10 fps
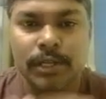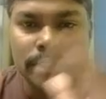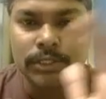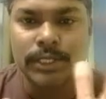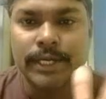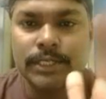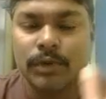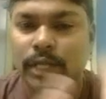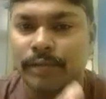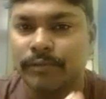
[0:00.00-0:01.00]
So that is
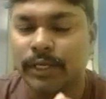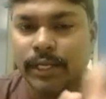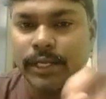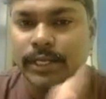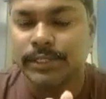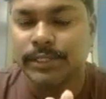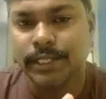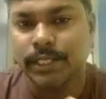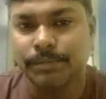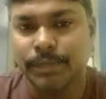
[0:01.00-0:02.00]
what we clearly seen
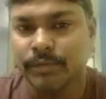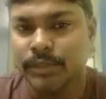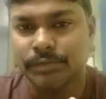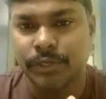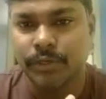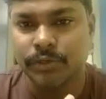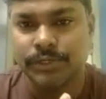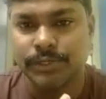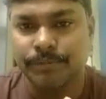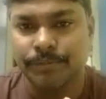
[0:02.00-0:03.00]
in the previous
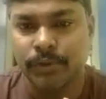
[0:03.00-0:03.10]
videos.